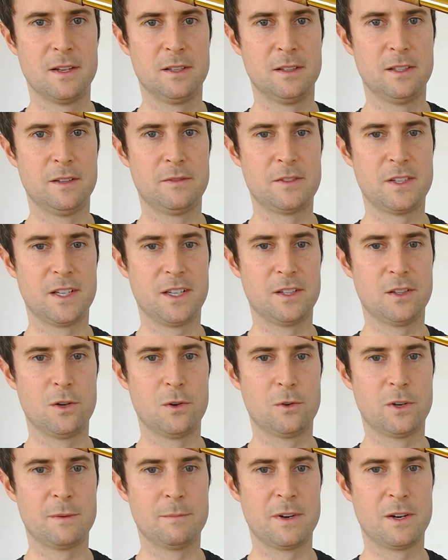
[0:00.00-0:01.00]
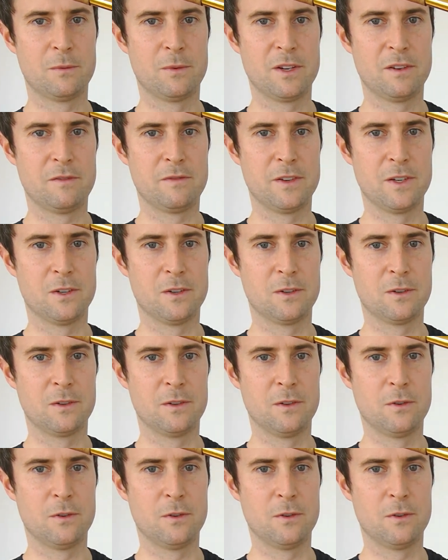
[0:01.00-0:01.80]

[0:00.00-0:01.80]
lifting and lowering my ring finger,